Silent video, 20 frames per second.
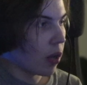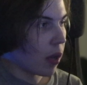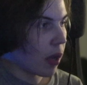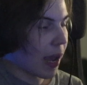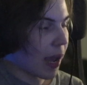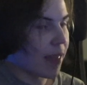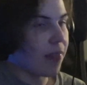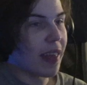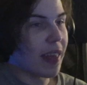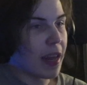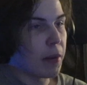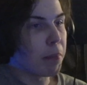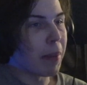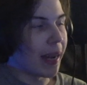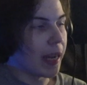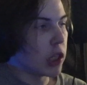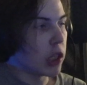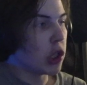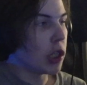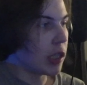and then
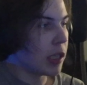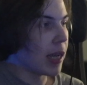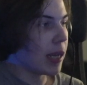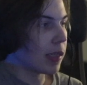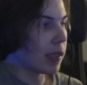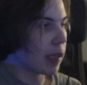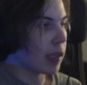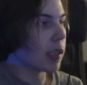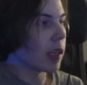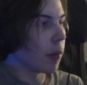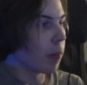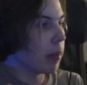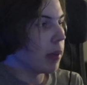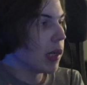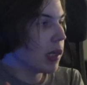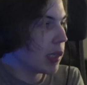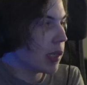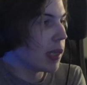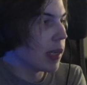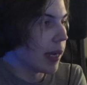buy GTA 6 on
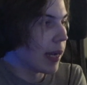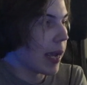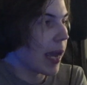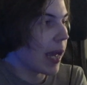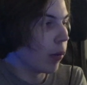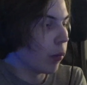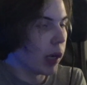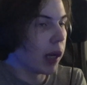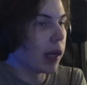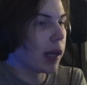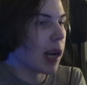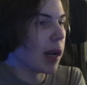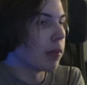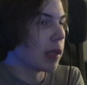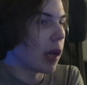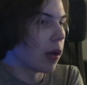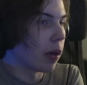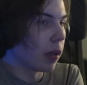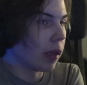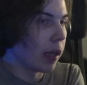PC again when it comes
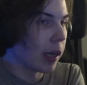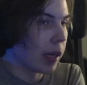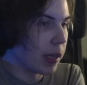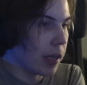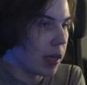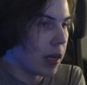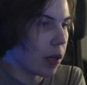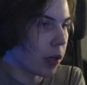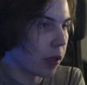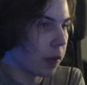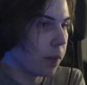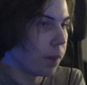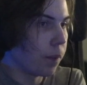out in like a year.